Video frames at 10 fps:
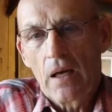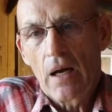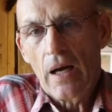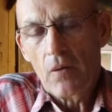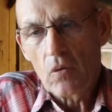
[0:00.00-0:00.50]

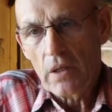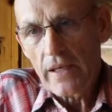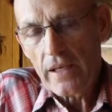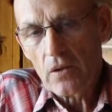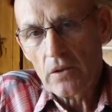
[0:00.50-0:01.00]
I will lay
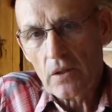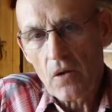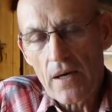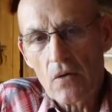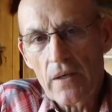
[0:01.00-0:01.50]
it on the
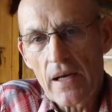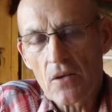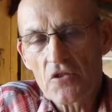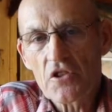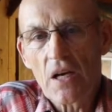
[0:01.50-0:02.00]
ground
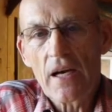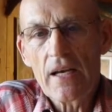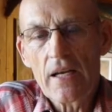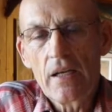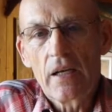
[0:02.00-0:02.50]

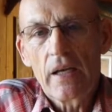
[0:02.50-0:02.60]
outside